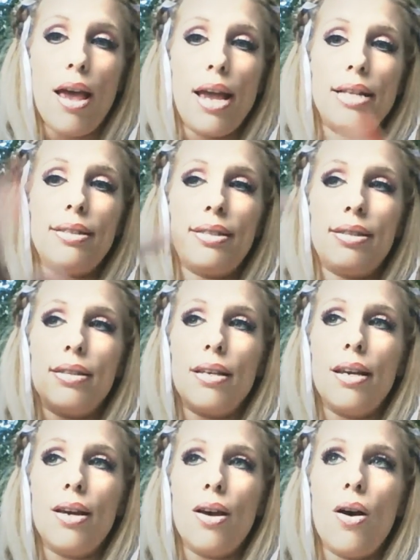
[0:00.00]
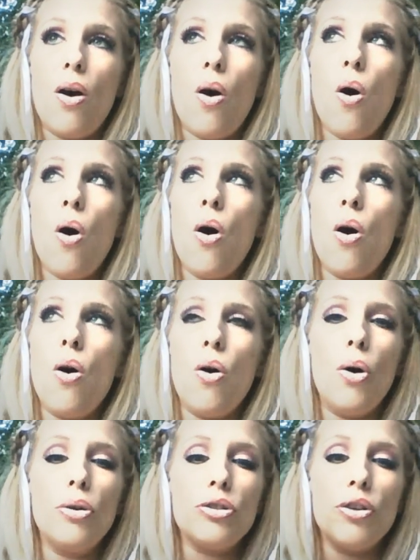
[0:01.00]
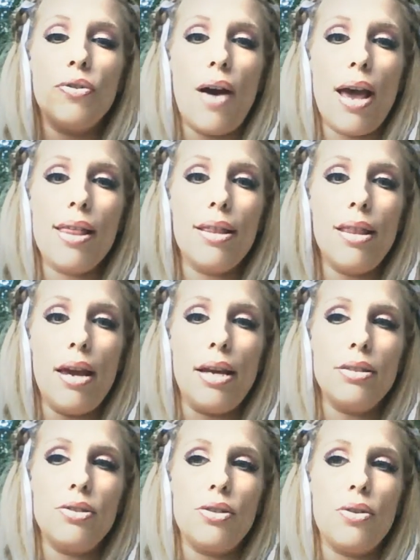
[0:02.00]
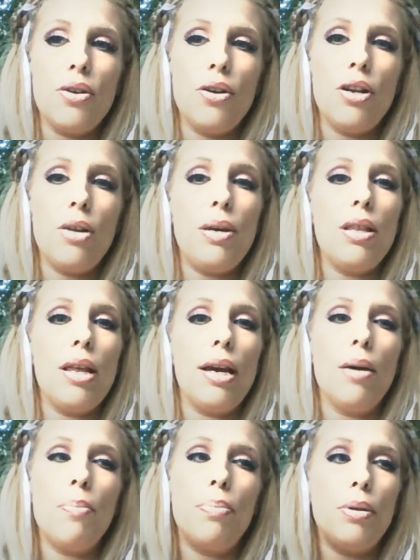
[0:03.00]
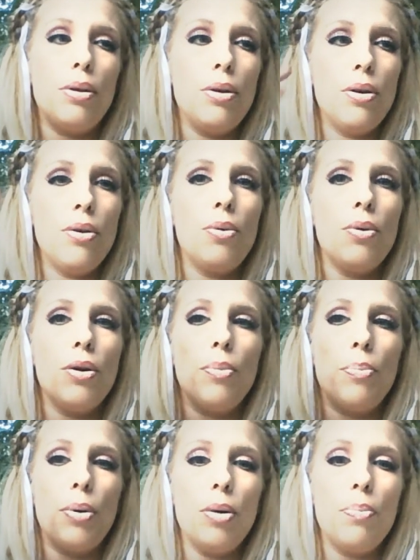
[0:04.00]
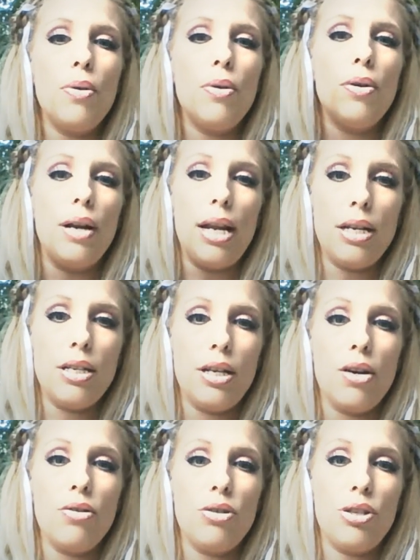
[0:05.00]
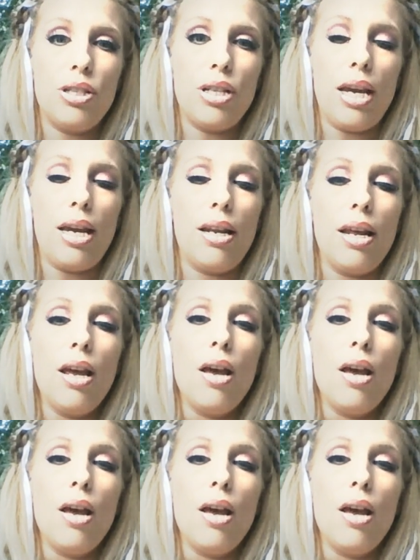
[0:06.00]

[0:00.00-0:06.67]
It's all ultraviolet light, so they're going to be like a blue or a purple or an indigo shade